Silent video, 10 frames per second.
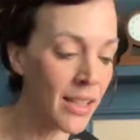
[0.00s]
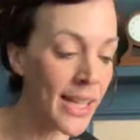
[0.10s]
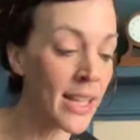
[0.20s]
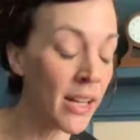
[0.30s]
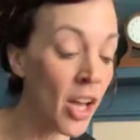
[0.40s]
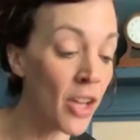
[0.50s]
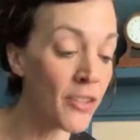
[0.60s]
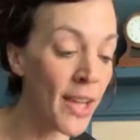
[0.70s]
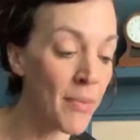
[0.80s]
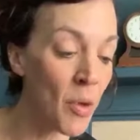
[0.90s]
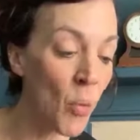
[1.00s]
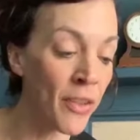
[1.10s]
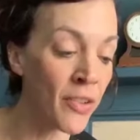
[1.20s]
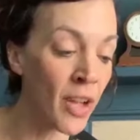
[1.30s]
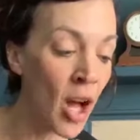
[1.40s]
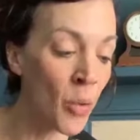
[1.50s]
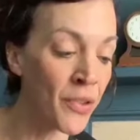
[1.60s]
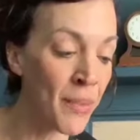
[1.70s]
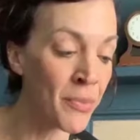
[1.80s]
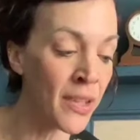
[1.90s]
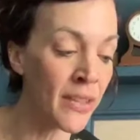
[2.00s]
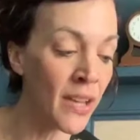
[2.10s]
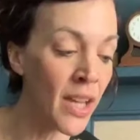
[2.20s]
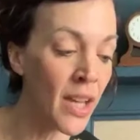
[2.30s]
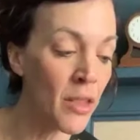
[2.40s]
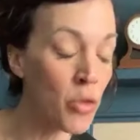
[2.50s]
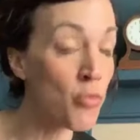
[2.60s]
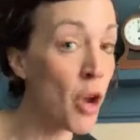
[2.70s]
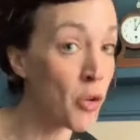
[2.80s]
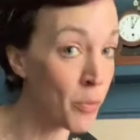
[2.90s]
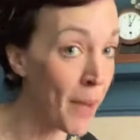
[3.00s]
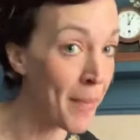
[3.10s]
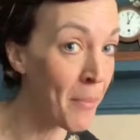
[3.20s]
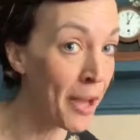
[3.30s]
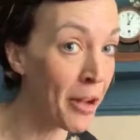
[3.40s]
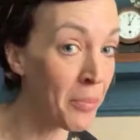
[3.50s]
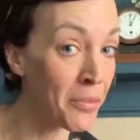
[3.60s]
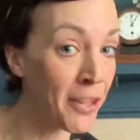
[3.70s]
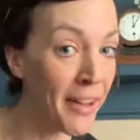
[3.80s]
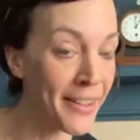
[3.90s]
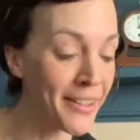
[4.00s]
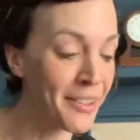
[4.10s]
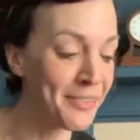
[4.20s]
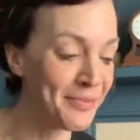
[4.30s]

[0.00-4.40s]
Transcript: It occurred to him that once the car was emptied, the road map might come to light.